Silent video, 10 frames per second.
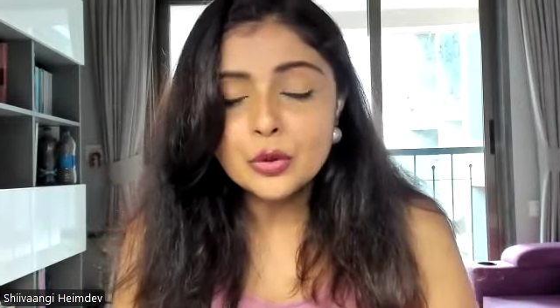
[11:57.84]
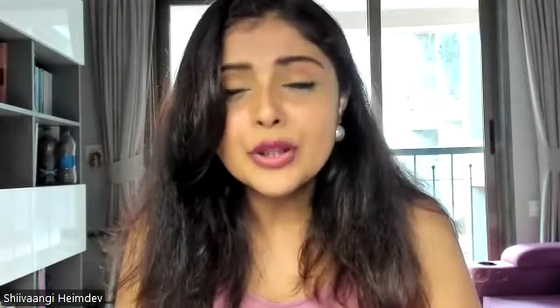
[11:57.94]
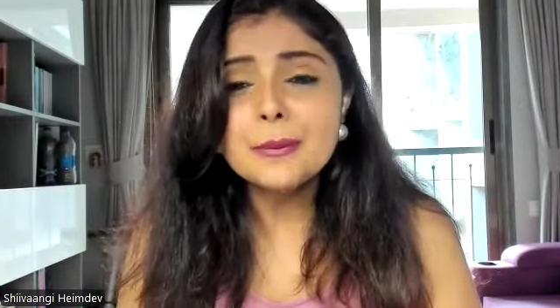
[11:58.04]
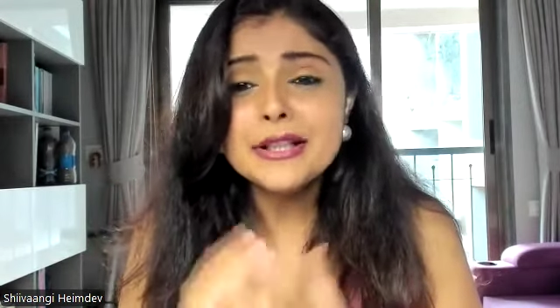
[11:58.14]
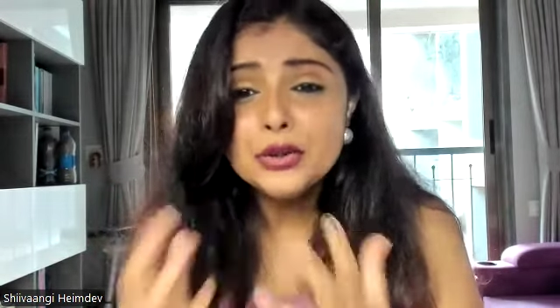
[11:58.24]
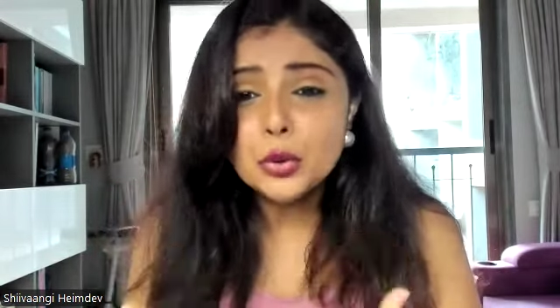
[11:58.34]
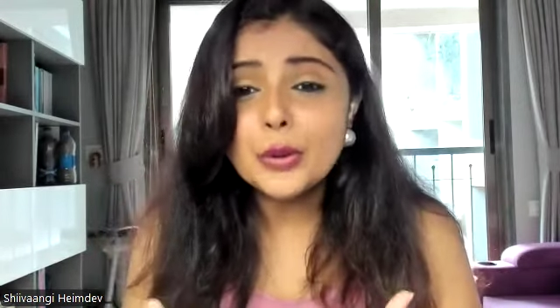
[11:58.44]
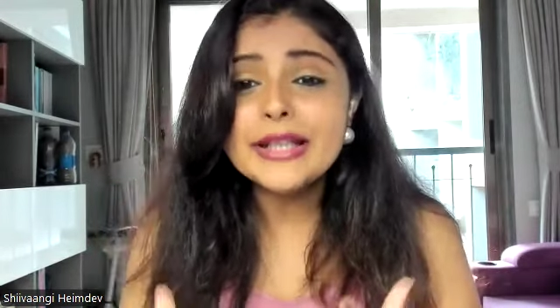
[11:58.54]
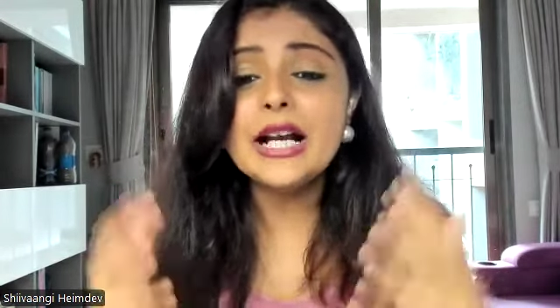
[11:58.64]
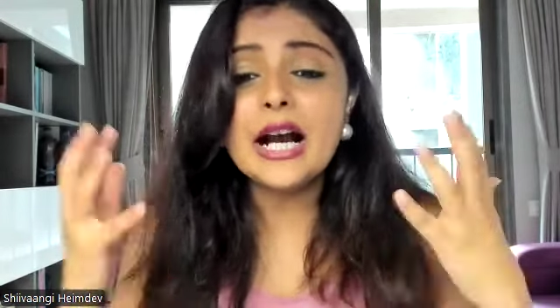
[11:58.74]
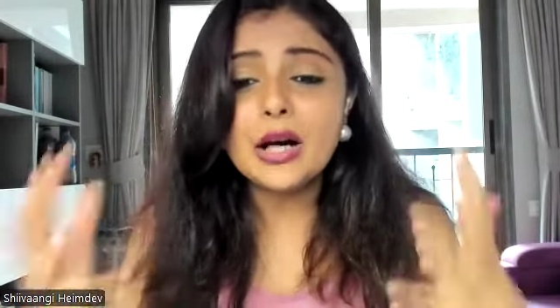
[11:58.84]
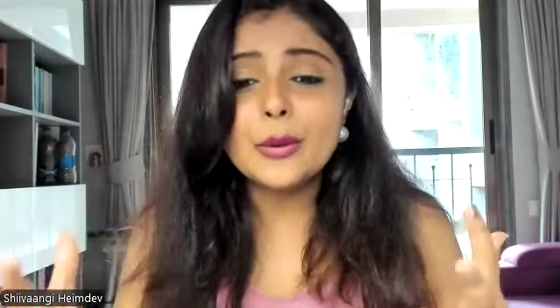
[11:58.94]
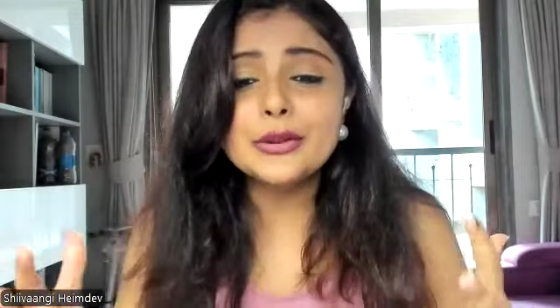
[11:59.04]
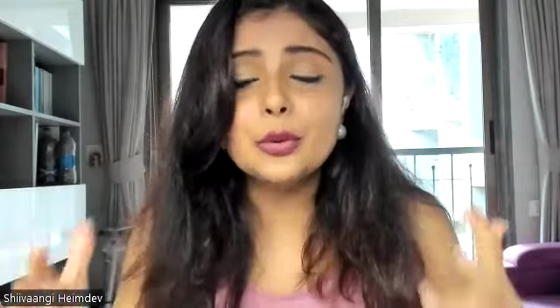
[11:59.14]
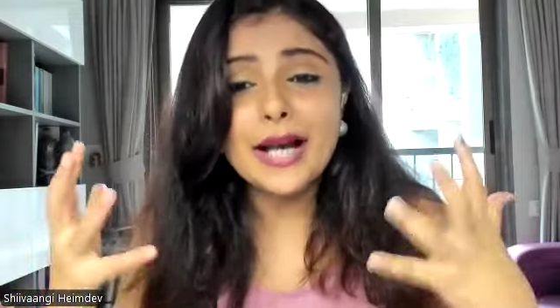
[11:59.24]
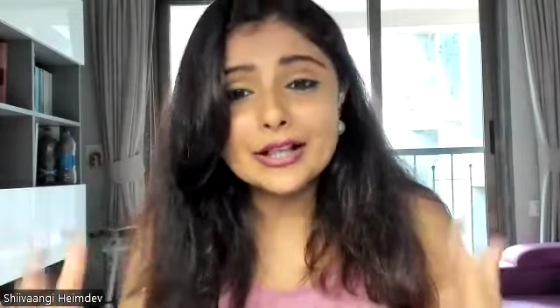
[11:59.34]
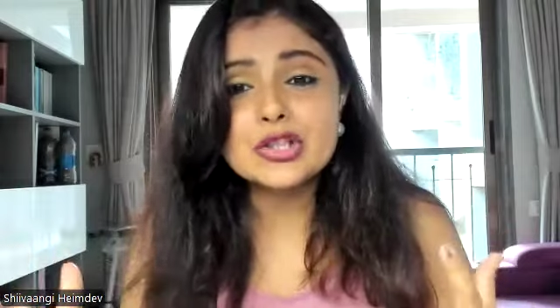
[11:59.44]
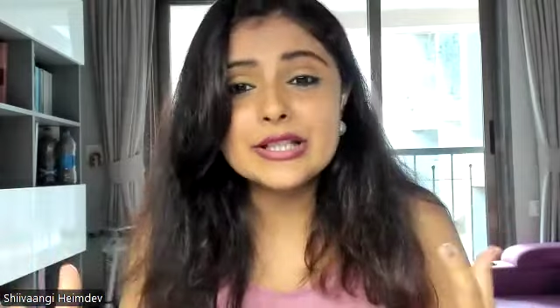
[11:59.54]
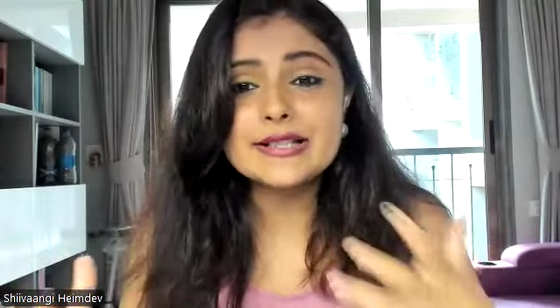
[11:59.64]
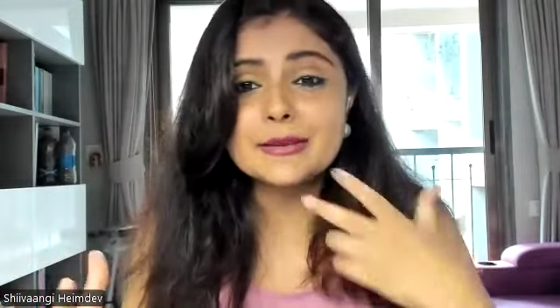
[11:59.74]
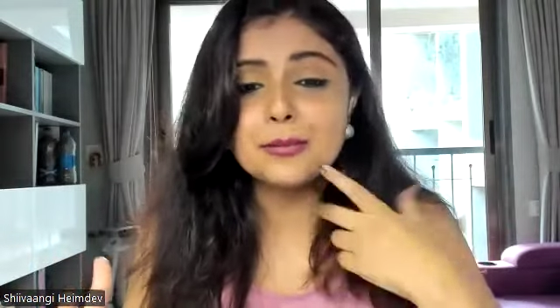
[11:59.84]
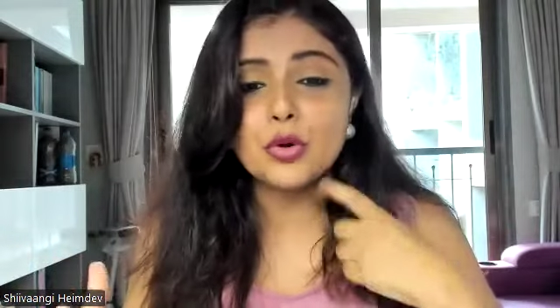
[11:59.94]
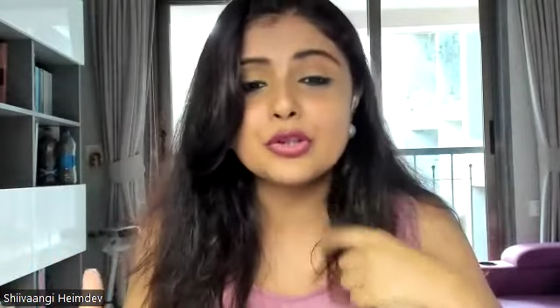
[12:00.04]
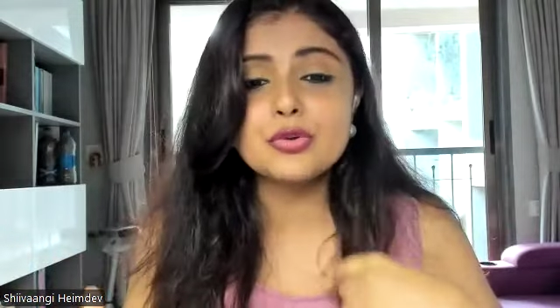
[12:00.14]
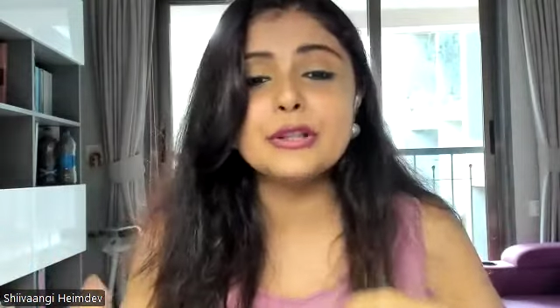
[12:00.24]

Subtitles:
Okay, by knowing how are you actually supposed